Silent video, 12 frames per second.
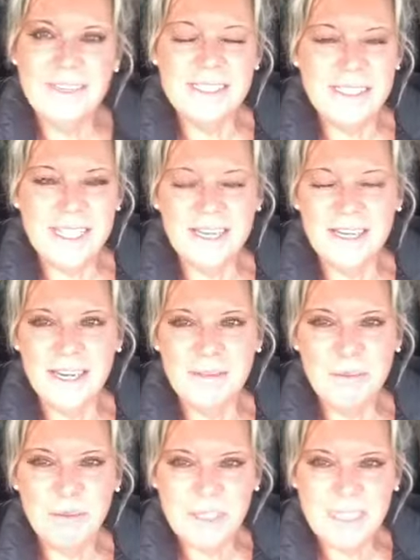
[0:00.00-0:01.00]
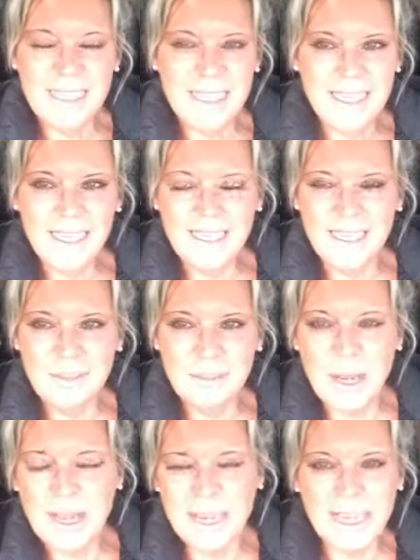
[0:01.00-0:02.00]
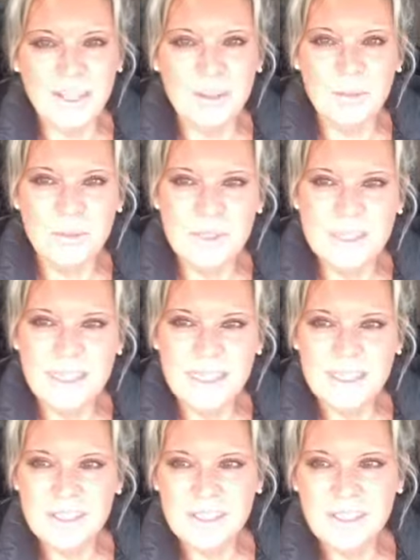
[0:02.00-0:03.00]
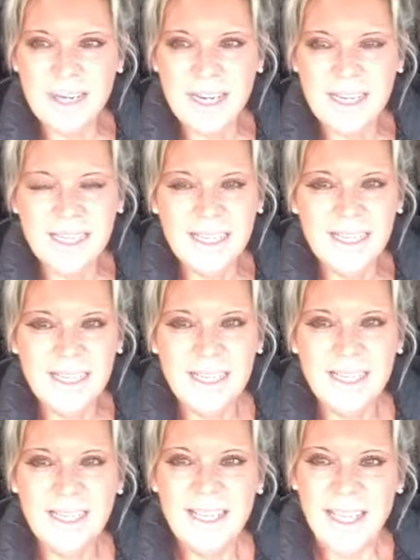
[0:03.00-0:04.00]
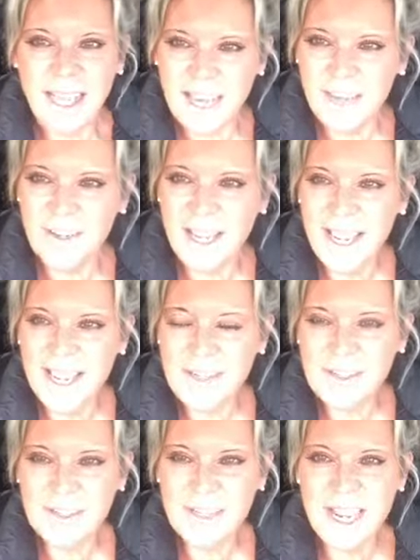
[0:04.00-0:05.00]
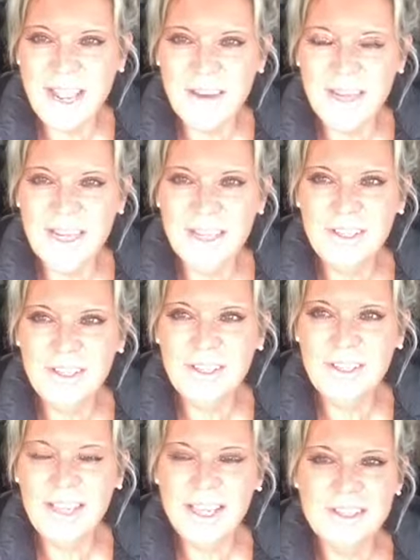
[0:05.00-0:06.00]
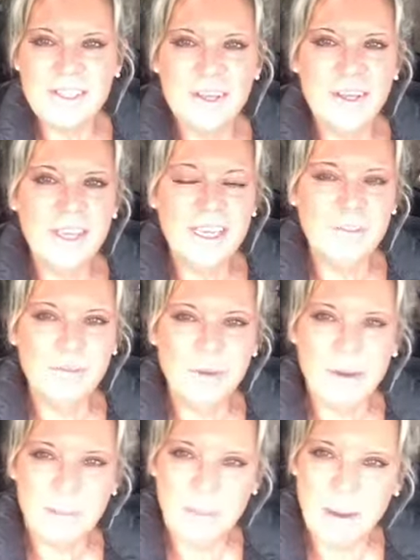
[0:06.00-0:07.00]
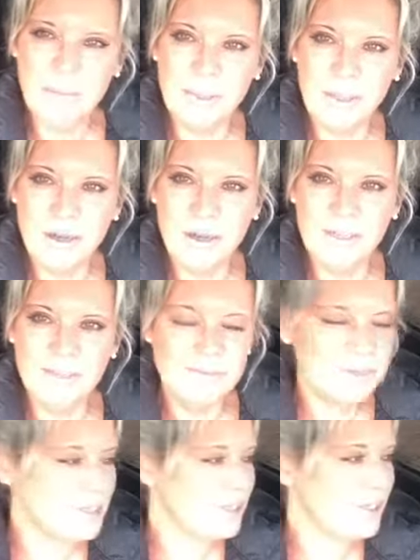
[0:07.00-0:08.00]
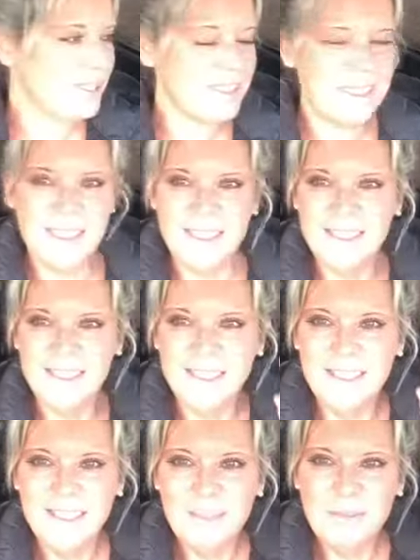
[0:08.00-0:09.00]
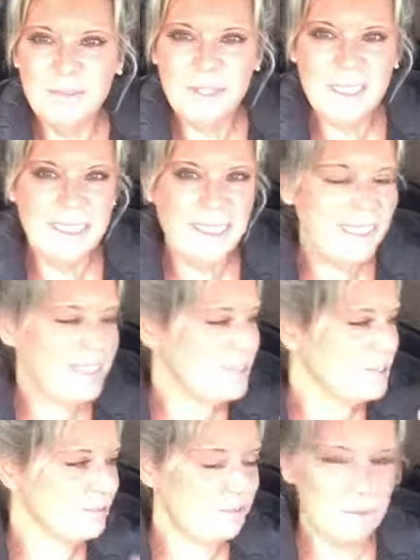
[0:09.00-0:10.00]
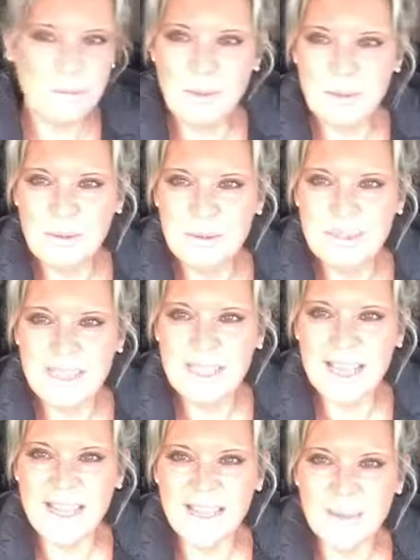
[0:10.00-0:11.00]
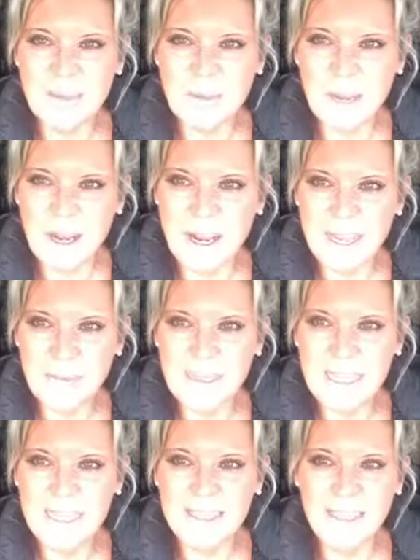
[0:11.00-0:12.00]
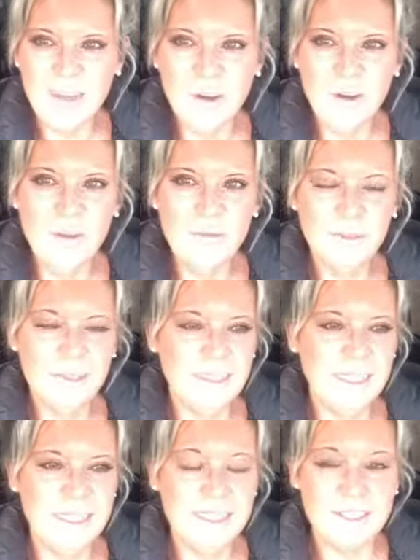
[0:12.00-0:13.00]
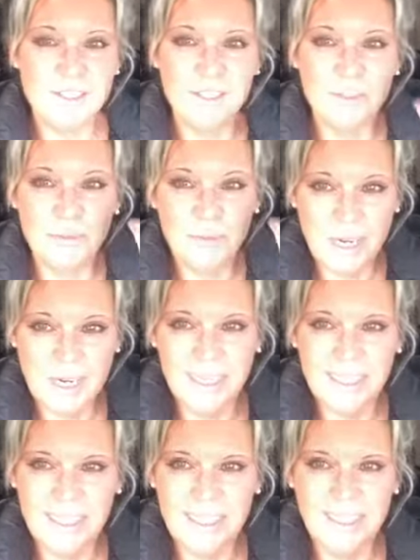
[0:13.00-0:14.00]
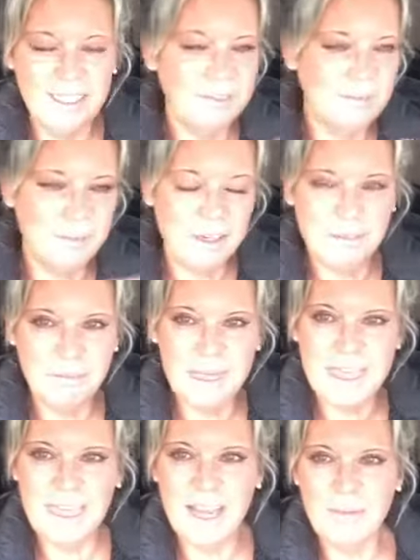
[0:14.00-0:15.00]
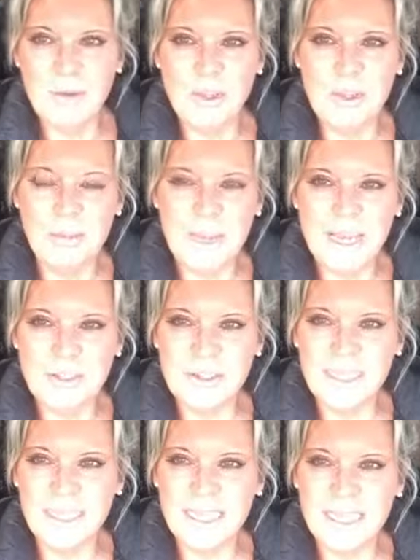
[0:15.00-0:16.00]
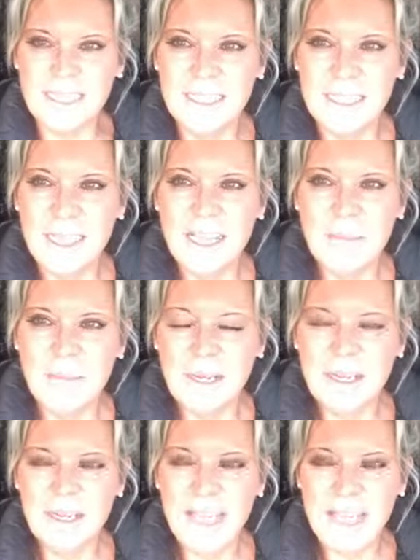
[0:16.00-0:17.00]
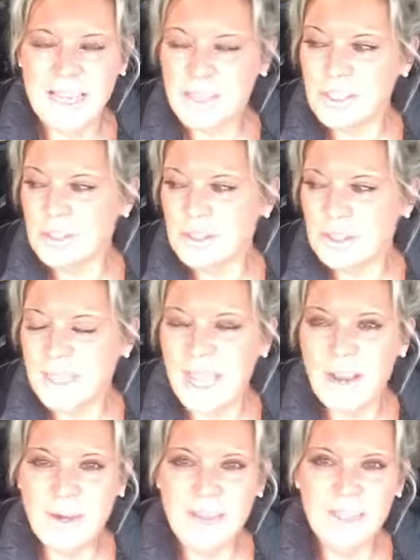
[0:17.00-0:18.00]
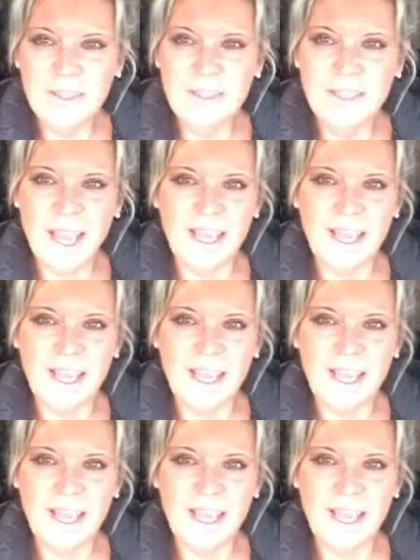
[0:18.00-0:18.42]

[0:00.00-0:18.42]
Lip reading: It's Saturday morning here in my neck of the woods in Australia. Hello, Andrew. How are you? So if you are popping on, so you're going to see footy kids and footballs and that all behind me. The oval is directly in front of me. I'm on the boundary line. But hey, Sean, how are you?